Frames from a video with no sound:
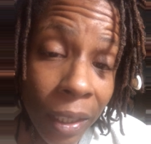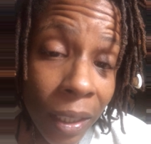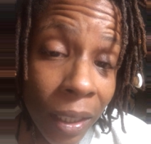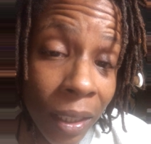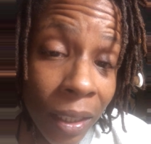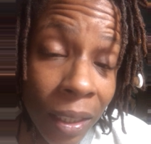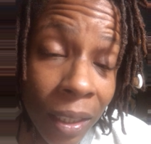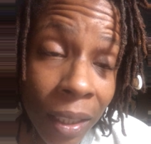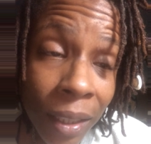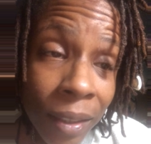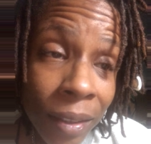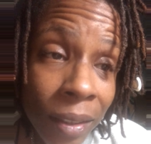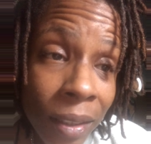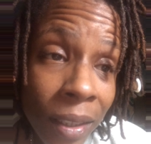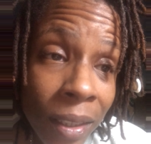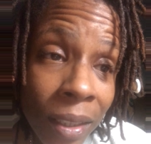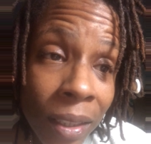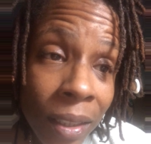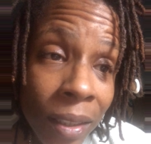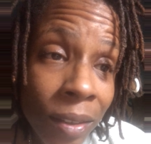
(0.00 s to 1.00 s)
And
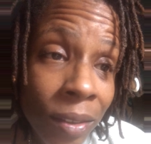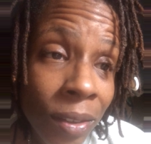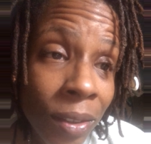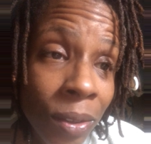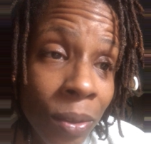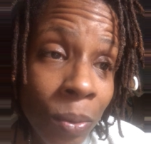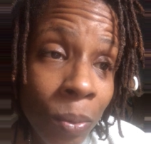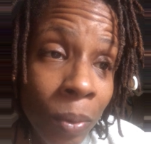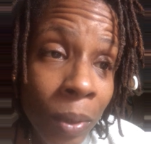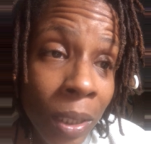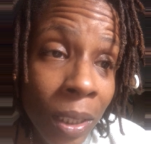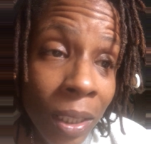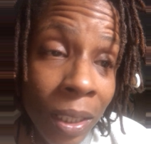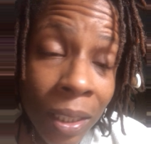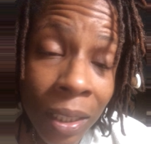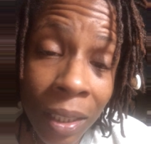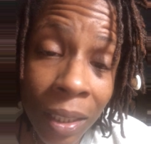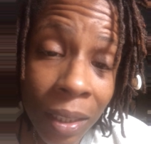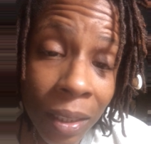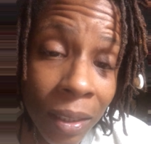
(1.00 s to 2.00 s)
it is just what it
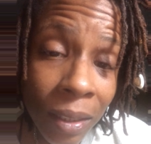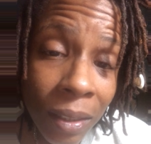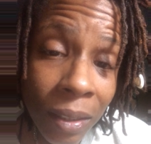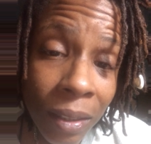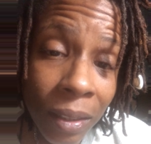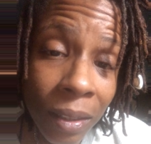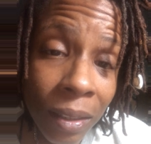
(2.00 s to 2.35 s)
is.